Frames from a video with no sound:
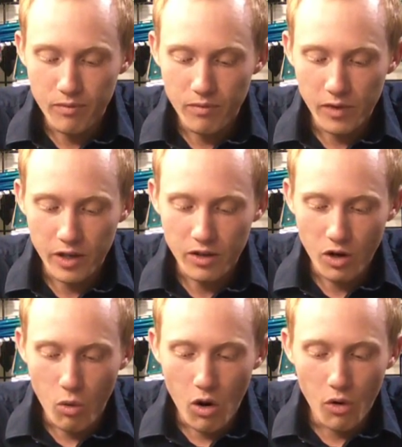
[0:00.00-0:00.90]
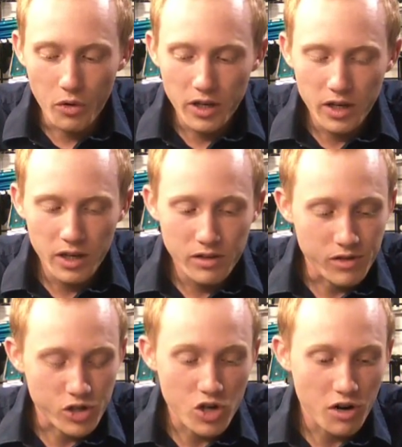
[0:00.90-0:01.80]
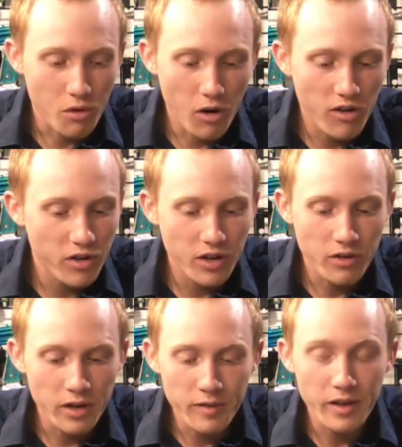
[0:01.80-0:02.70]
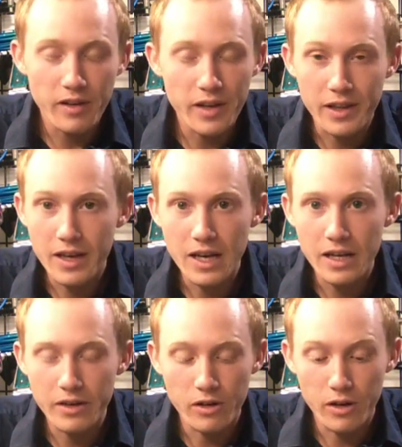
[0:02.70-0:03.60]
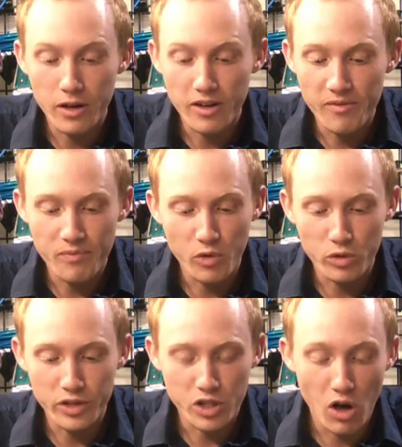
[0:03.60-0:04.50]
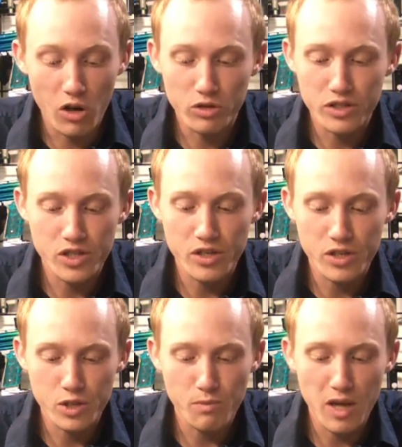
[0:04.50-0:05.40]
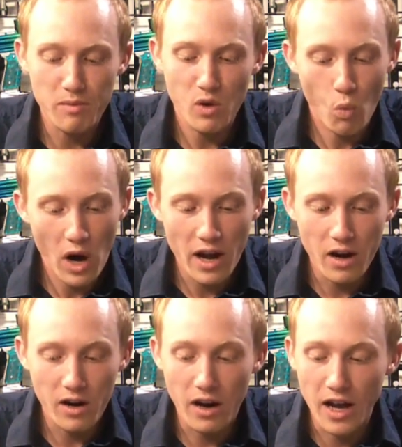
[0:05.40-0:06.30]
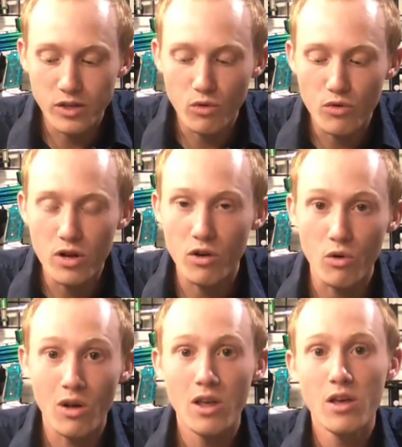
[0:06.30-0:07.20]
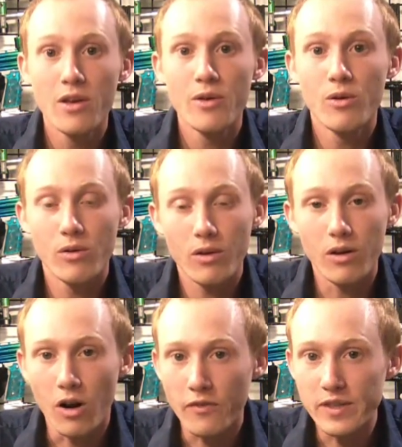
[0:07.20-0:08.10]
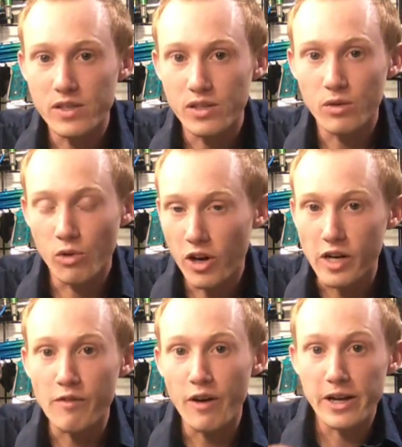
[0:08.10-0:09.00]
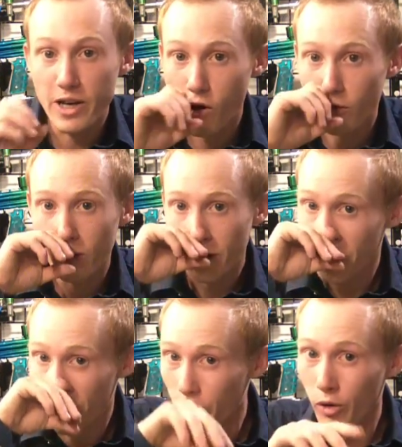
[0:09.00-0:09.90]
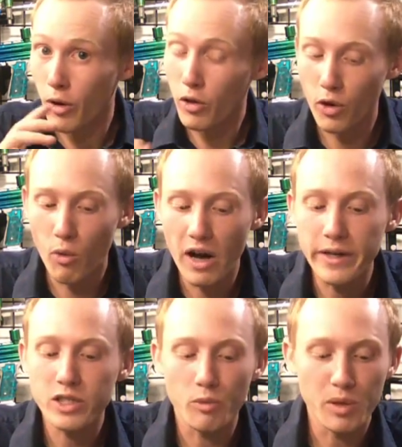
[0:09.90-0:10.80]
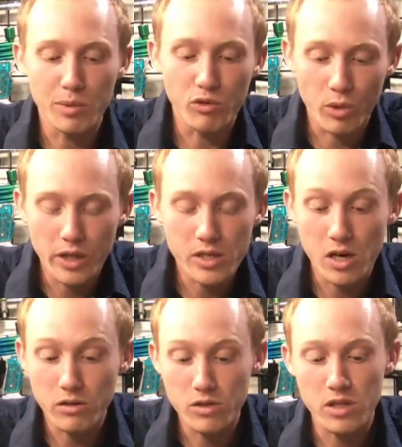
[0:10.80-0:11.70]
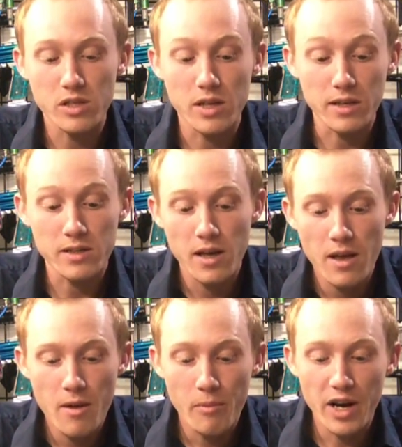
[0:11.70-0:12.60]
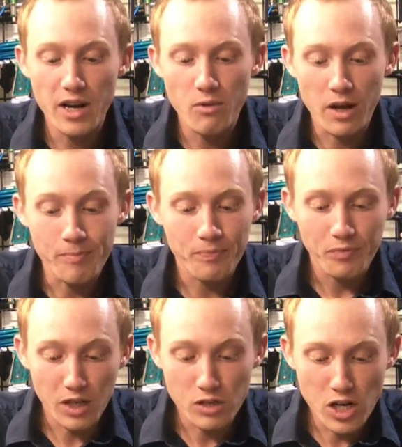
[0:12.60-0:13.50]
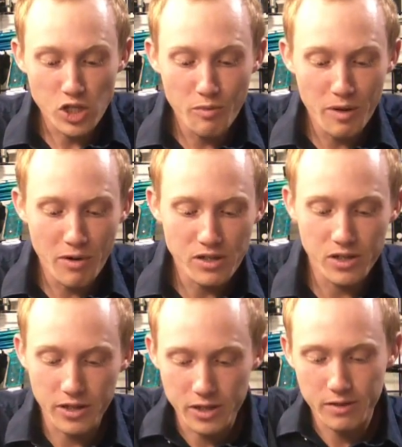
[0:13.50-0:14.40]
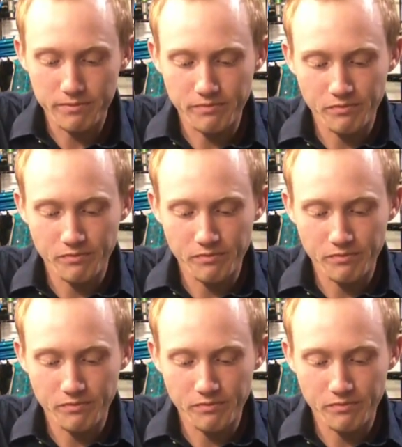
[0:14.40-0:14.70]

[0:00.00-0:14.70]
like the quality, the shot quality or anything like that, or the tolerances, maybe wear, I don't know. Obviously, we're not going to find out for a little while until people really start using these things. But anyway, there's not too many parts of this.